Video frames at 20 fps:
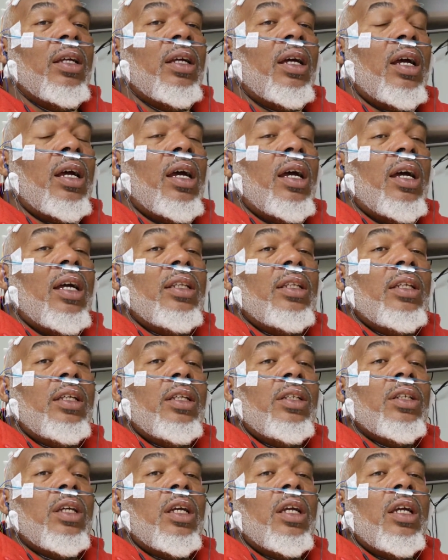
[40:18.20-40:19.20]
Uh,
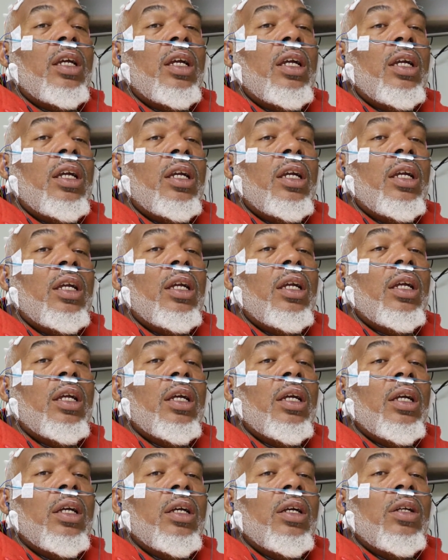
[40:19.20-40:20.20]
DJ
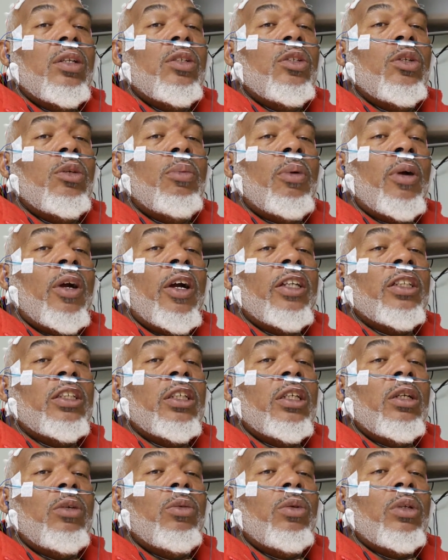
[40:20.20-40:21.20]

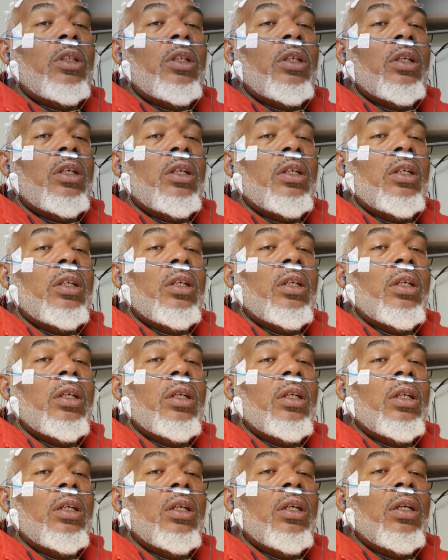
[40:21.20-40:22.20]
Tubrazi with the
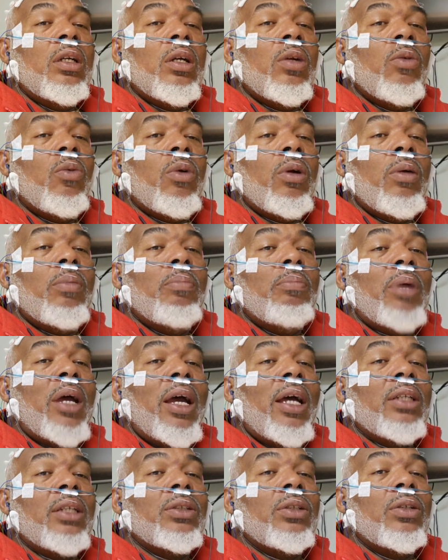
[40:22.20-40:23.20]
Grim
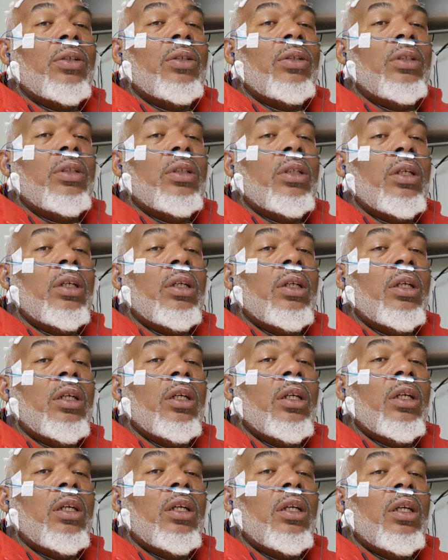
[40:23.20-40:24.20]
Bastards
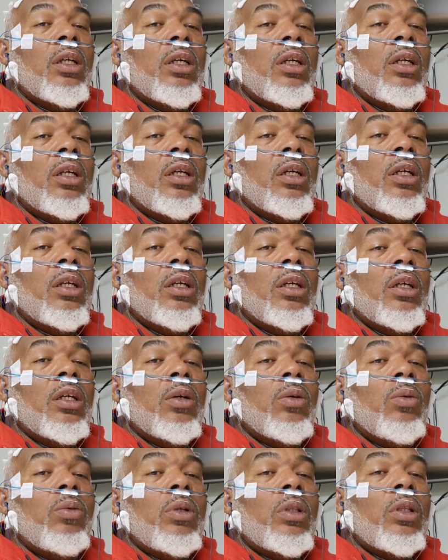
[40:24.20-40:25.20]

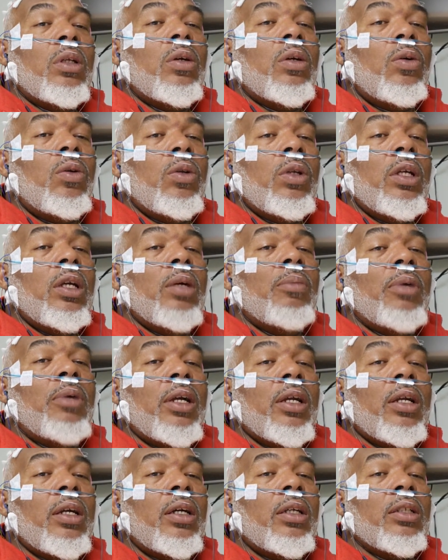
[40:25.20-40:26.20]
with Goldie and my
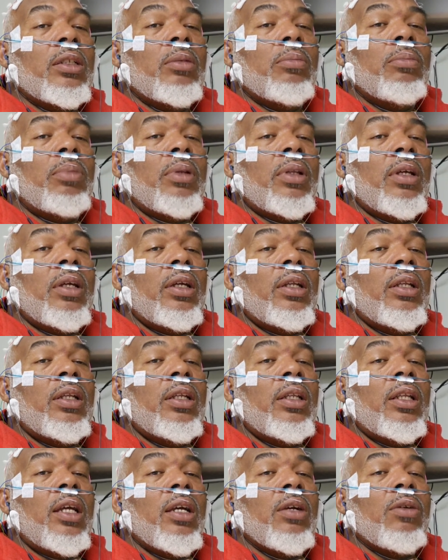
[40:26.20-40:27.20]
cousin played
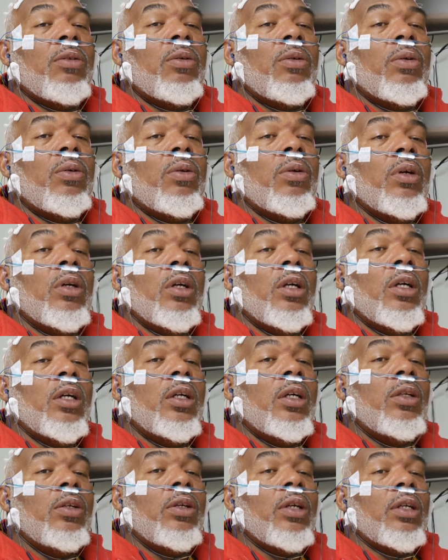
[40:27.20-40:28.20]
in that crew.
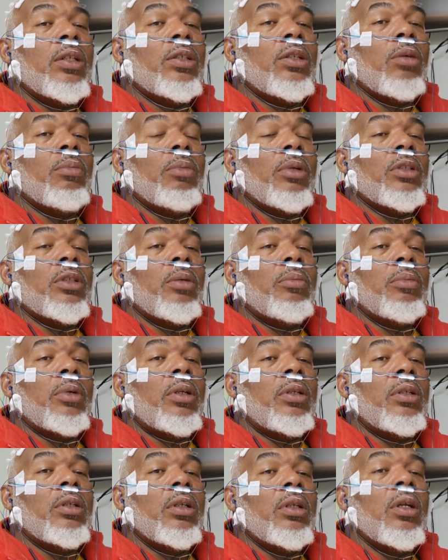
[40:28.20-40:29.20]
You guys talking about something
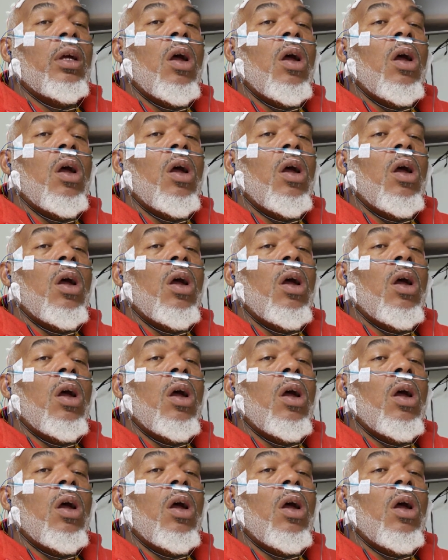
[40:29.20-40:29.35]
else?